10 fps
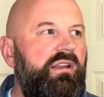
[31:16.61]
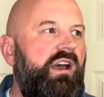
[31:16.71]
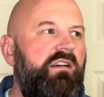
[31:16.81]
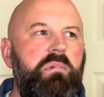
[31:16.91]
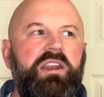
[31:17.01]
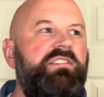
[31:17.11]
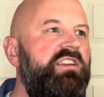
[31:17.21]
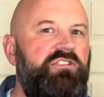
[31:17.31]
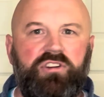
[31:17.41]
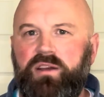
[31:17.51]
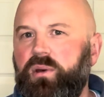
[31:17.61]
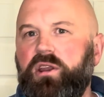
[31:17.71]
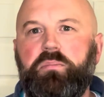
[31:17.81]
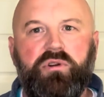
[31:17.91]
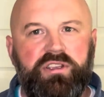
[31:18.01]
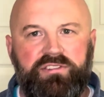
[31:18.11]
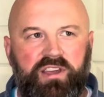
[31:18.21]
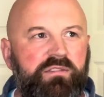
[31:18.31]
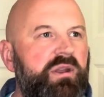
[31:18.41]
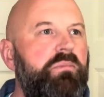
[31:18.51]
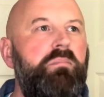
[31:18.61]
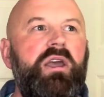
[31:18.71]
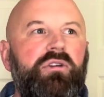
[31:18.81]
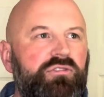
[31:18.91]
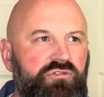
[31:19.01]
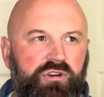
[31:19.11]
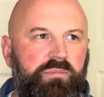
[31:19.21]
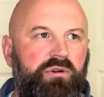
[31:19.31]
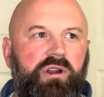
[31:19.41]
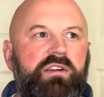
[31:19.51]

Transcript: I've been a teacher. I've been a barista. I've been a mail stripper.